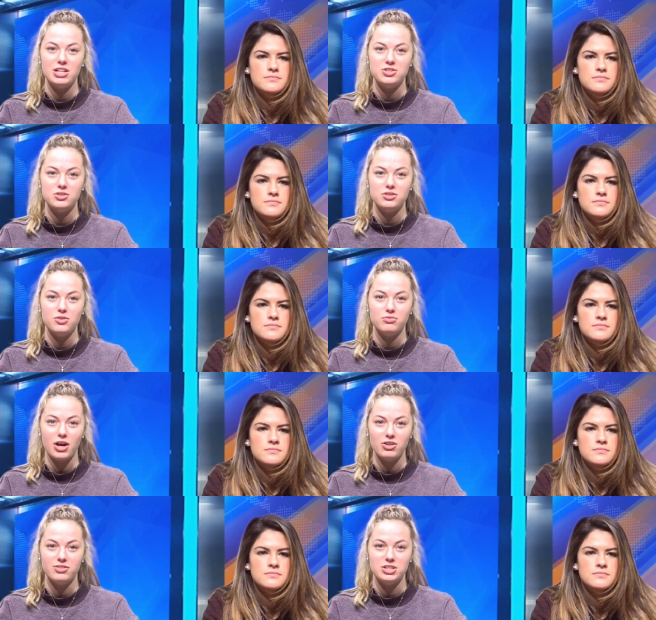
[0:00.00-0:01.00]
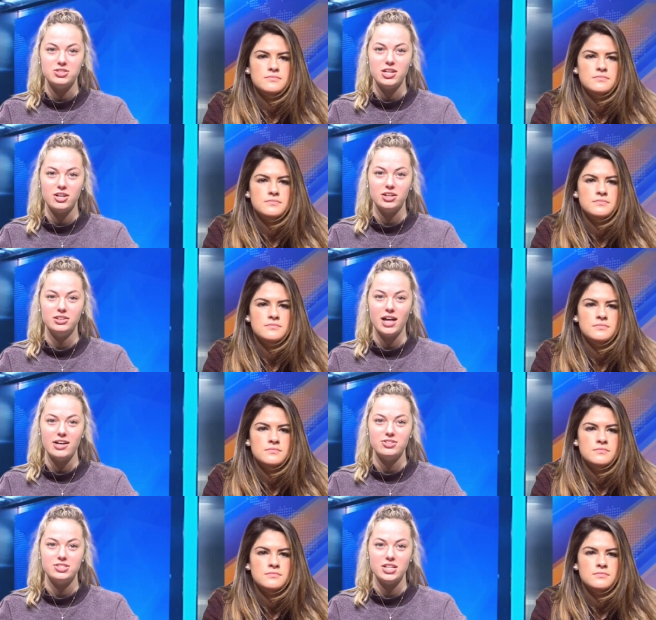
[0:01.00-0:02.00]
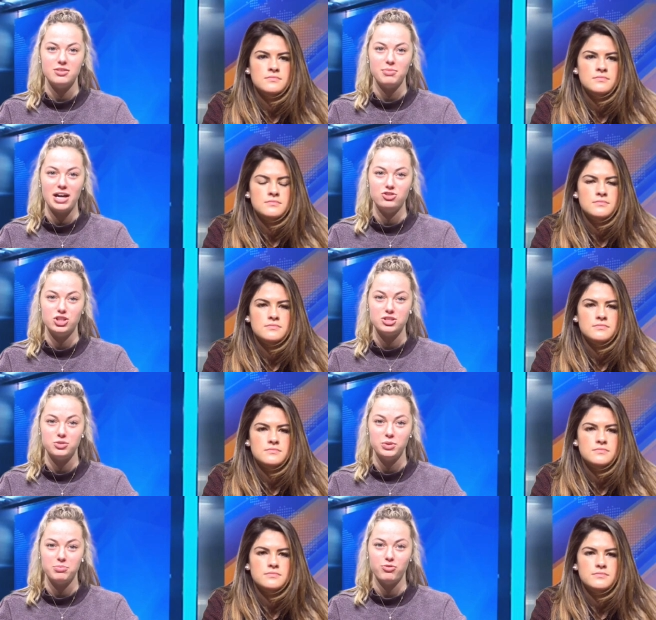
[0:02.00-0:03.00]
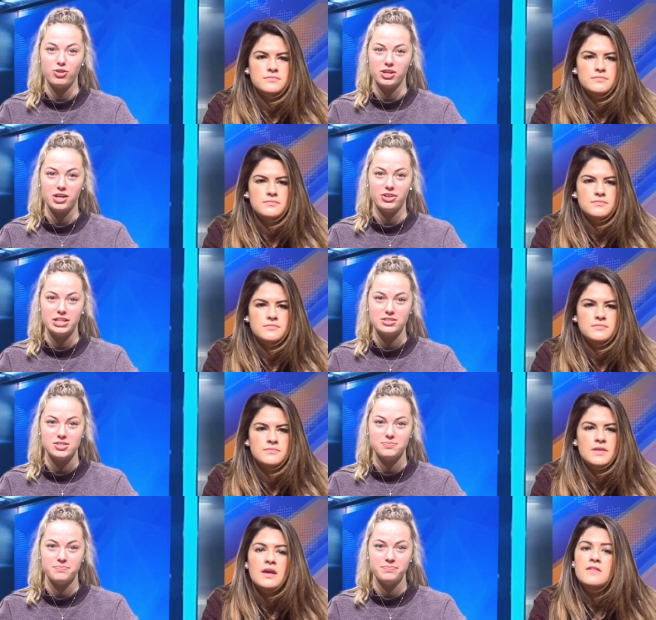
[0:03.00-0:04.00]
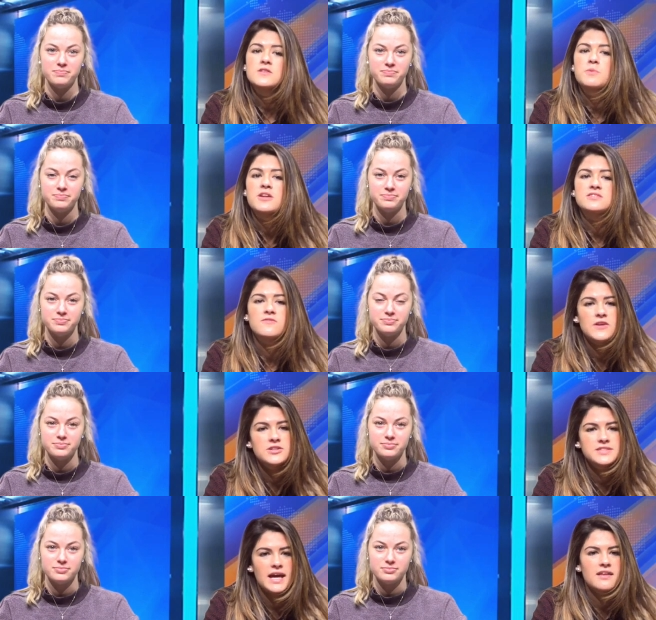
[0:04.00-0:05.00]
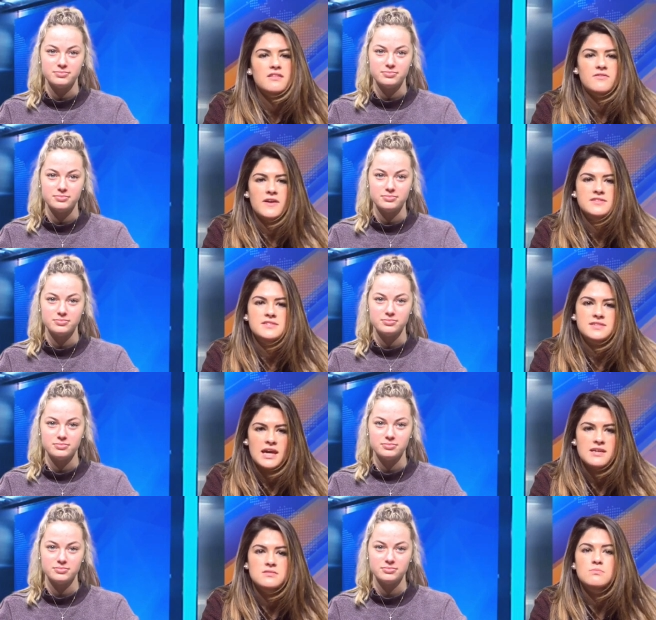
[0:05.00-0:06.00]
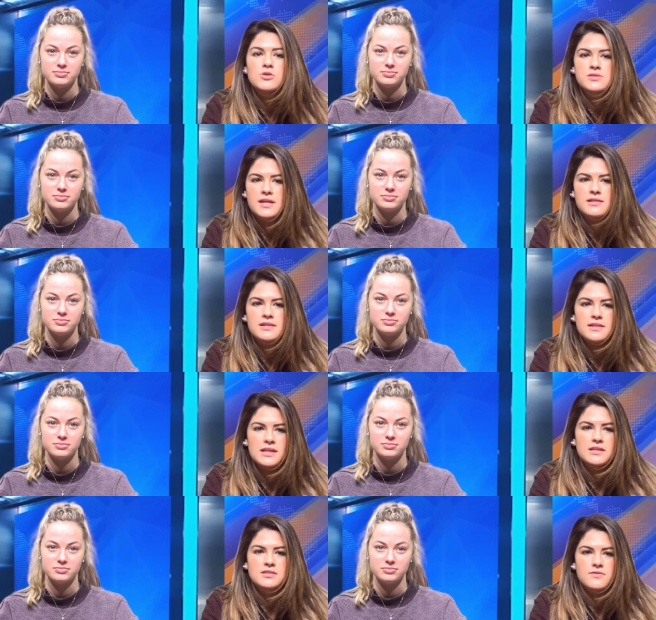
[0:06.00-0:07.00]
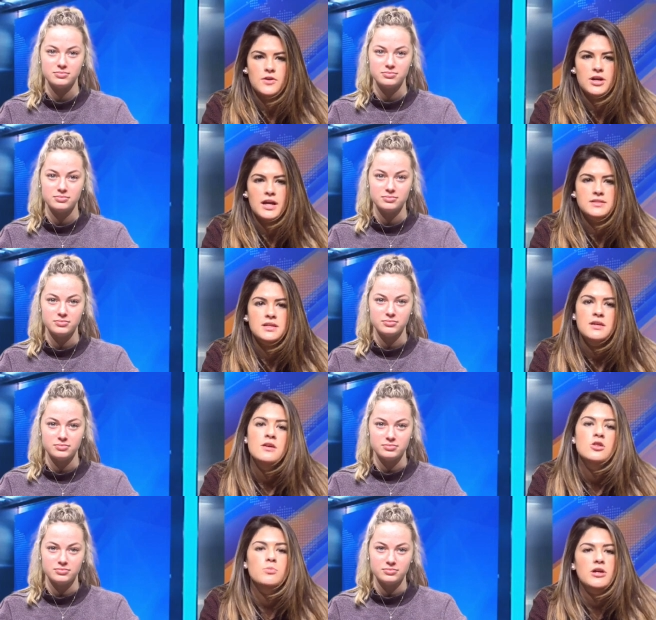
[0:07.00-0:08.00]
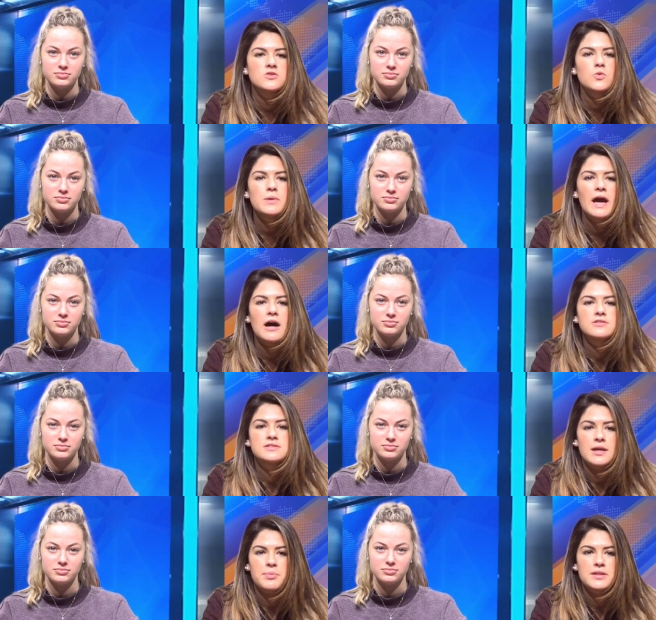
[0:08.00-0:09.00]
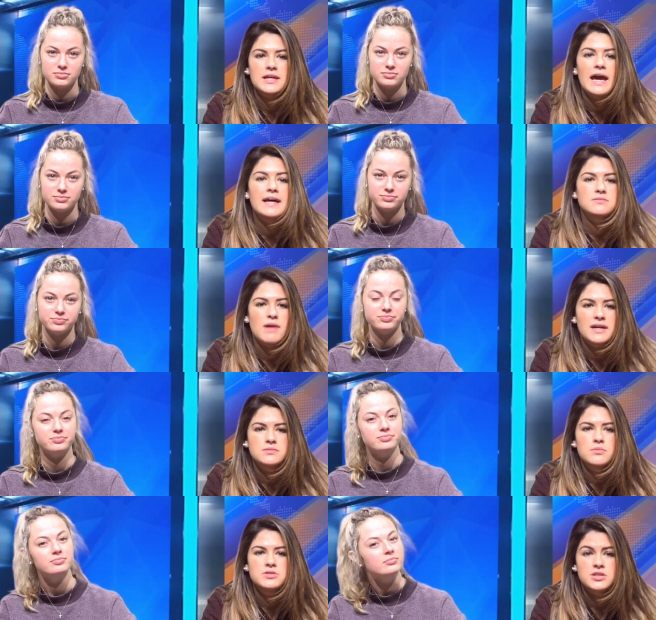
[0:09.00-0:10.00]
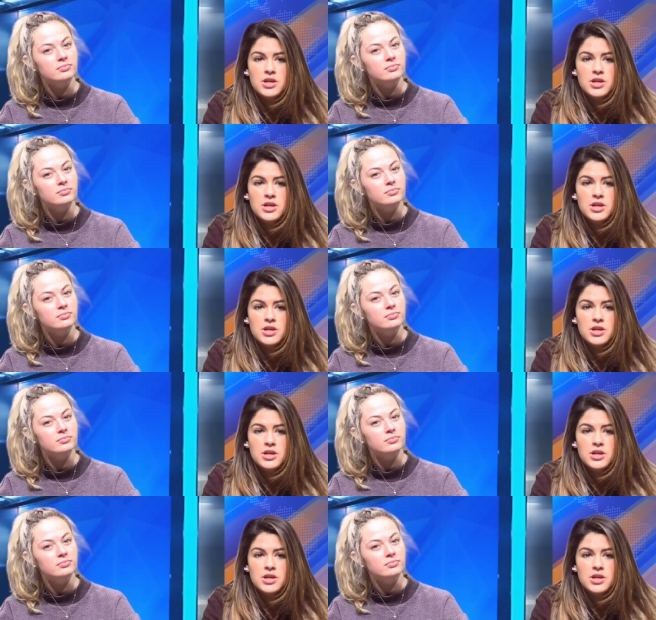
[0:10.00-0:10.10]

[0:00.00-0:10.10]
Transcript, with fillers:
Speaker 1: events relevant to Eric and Lyle's state of mind just the week before the killings.
Speaker 2: This put a severe dent in the defense's case, most likely leading to the verdict. The brothers will be held separately as maximum